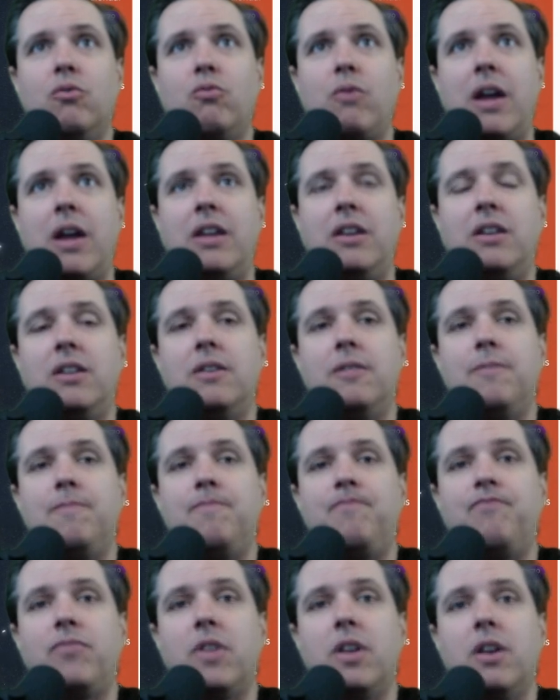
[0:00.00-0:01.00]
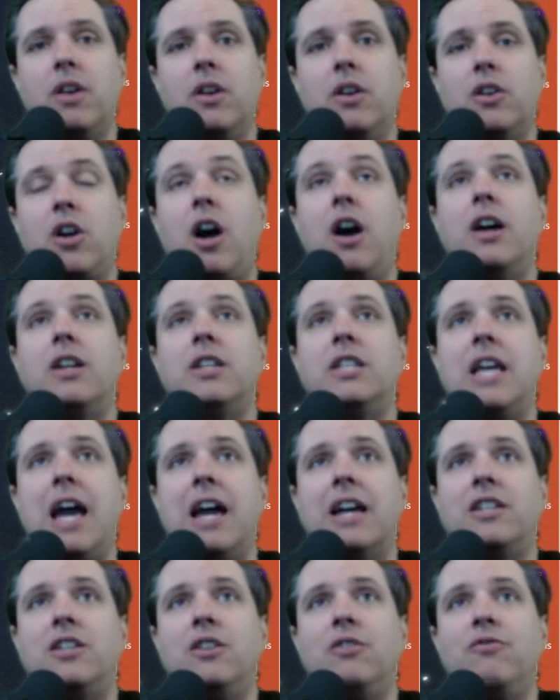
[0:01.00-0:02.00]
right
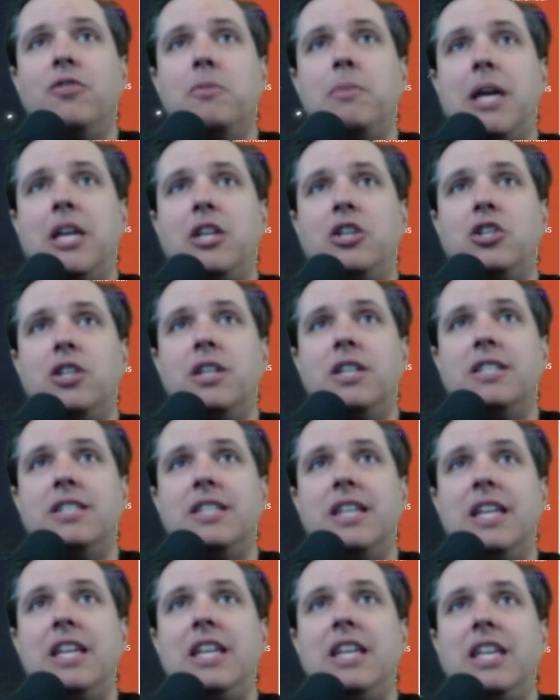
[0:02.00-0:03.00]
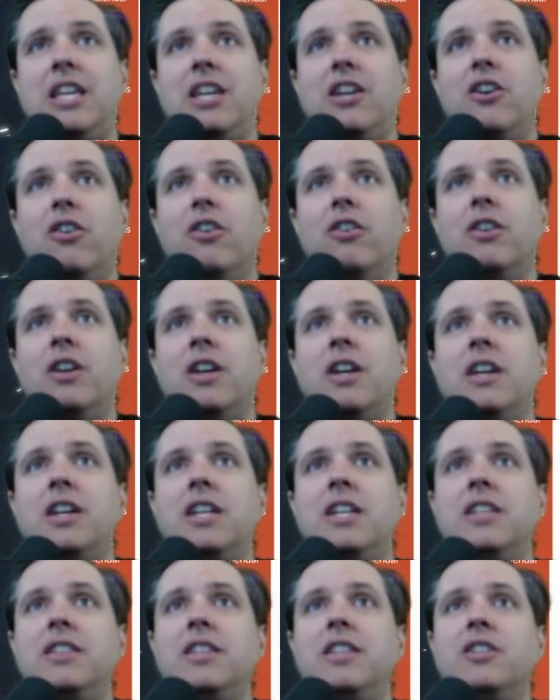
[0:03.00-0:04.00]
contact information is in here
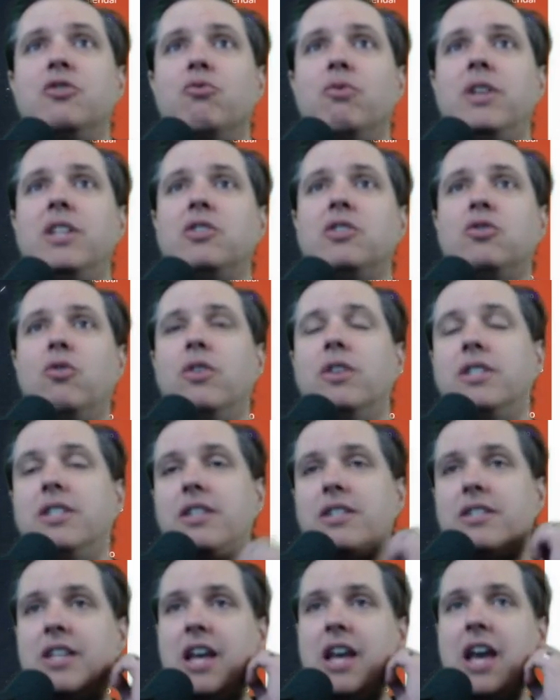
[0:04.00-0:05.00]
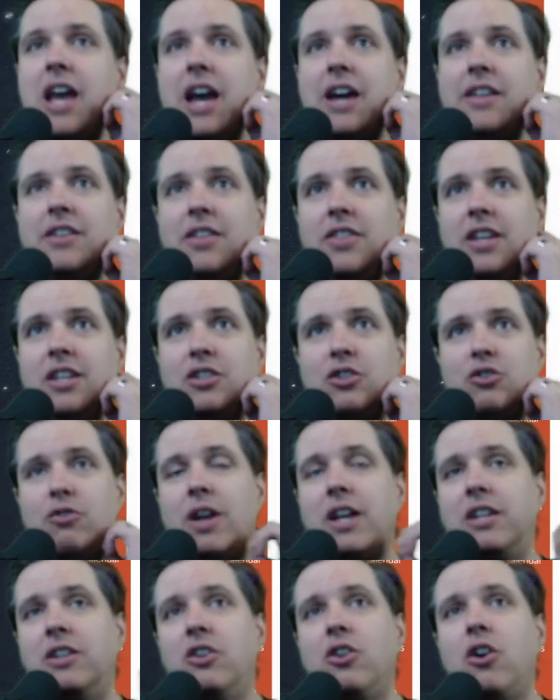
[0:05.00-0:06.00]
in these resources, and then they
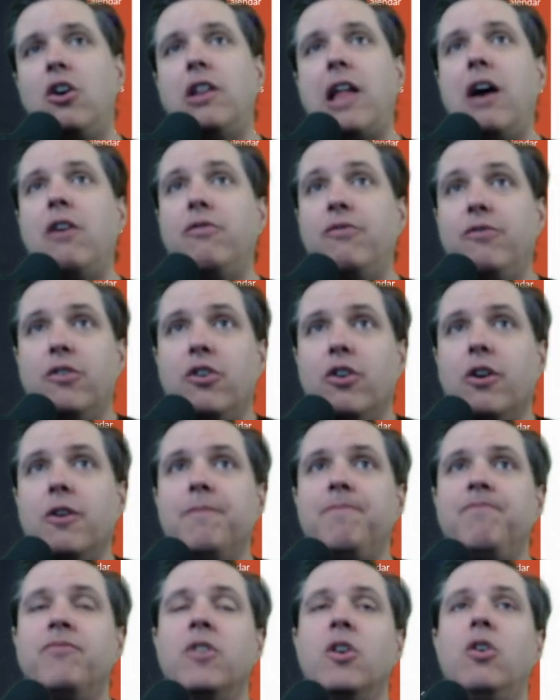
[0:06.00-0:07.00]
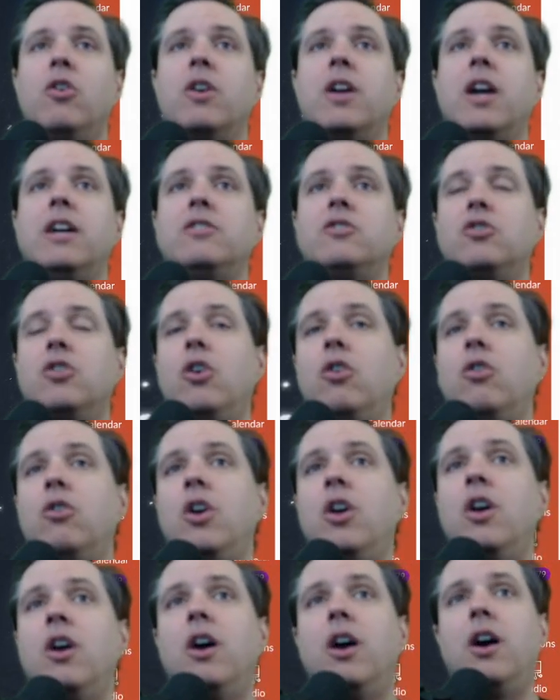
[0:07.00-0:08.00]
straighten it all out for her. Okay, so
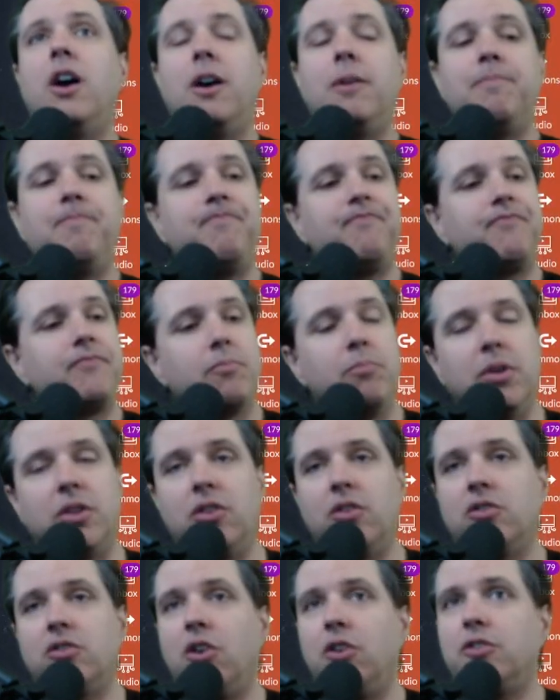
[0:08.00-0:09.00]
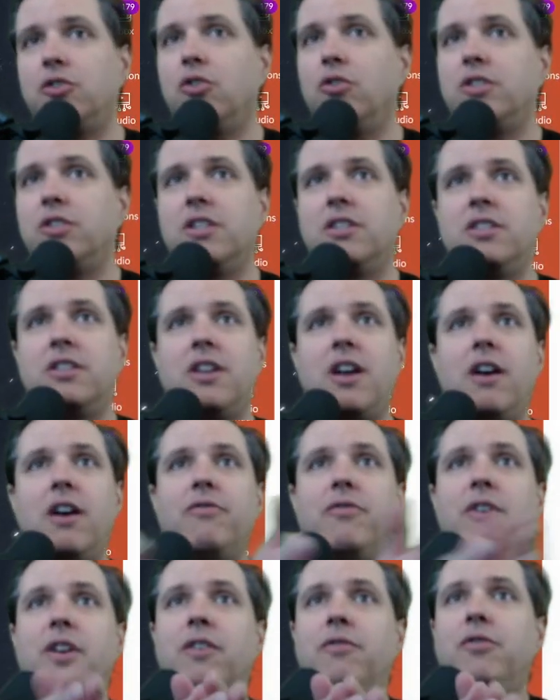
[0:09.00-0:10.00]
but there's all sorts of stuff.
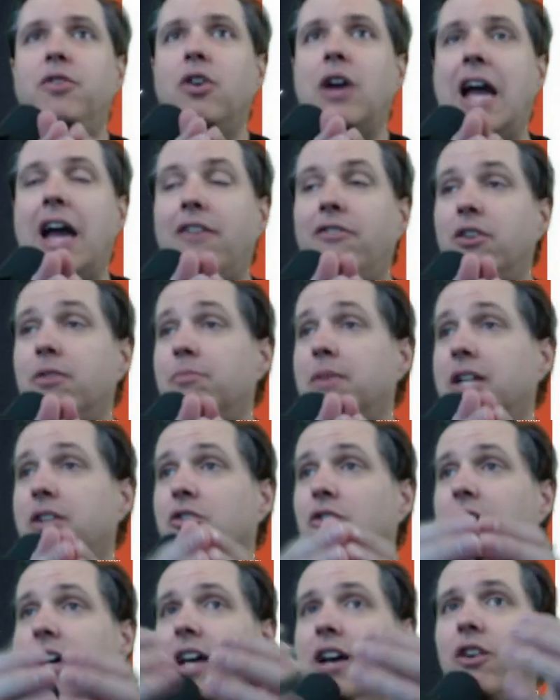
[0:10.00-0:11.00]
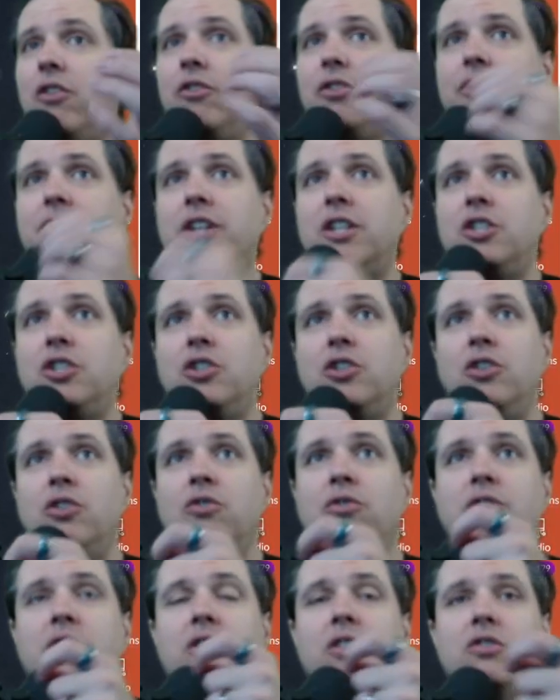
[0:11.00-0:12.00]
If you're having mental health
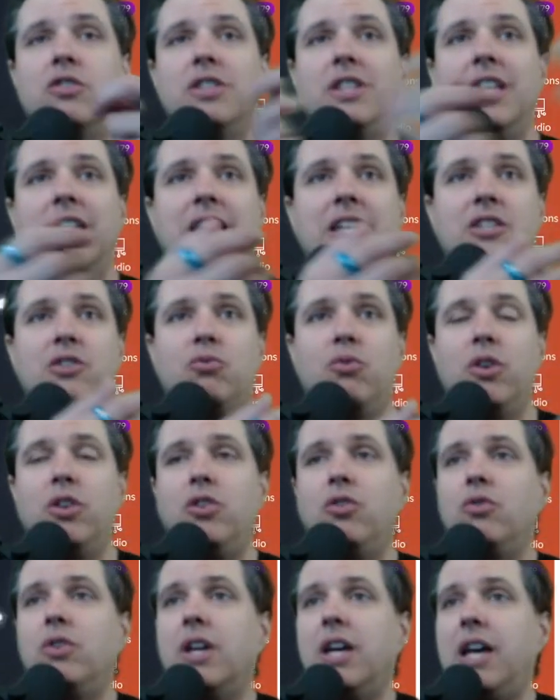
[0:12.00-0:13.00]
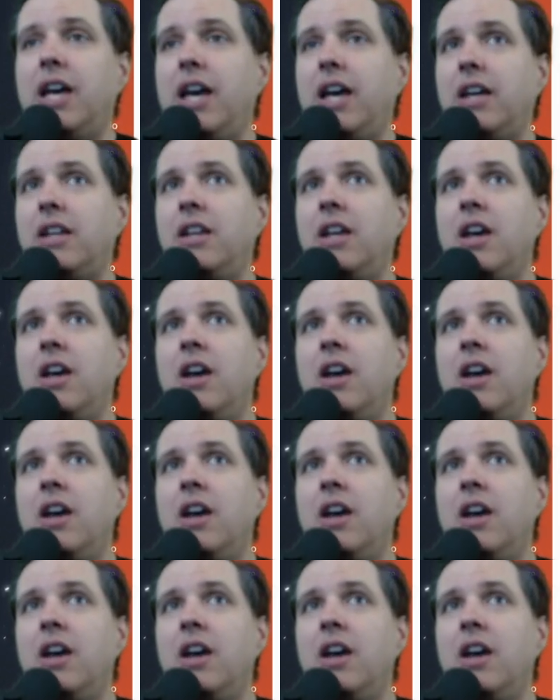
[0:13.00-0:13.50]
issues, there's links where you can